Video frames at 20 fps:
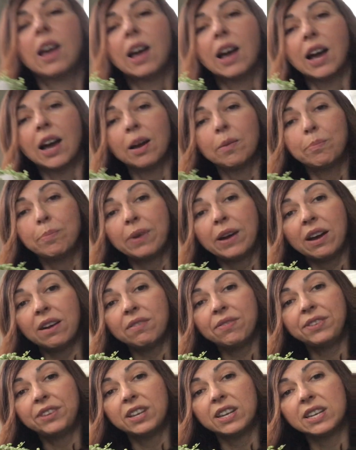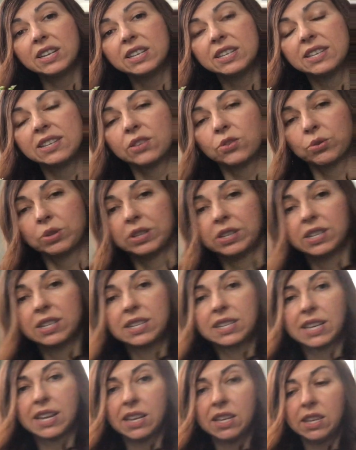Above this
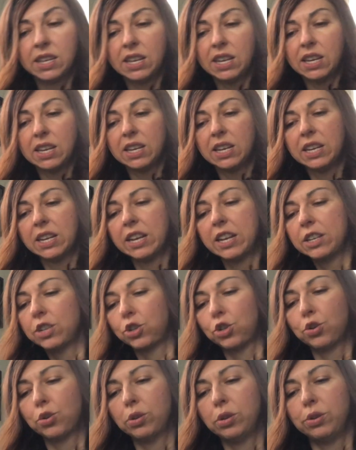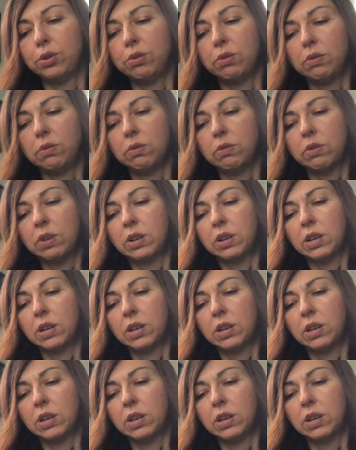Trindescantia that I showed you